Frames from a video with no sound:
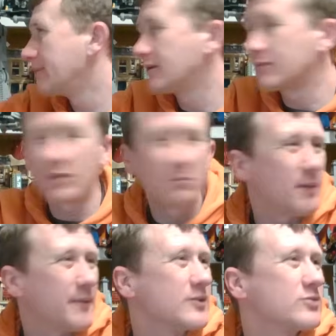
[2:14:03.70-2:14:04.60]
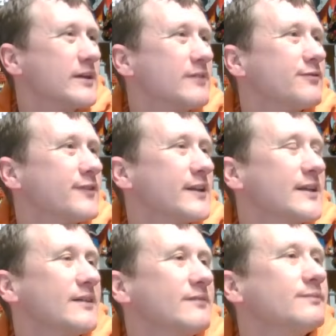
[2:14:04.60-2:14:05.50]
be able to reconfigure
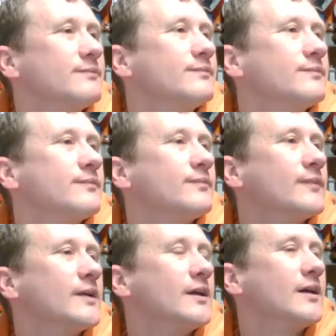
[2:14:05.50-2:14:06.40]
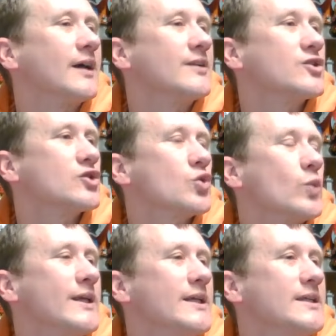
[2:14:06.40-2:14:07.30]
that and
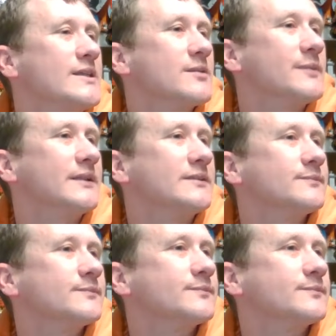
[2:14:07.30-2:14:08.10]
squeeze them in.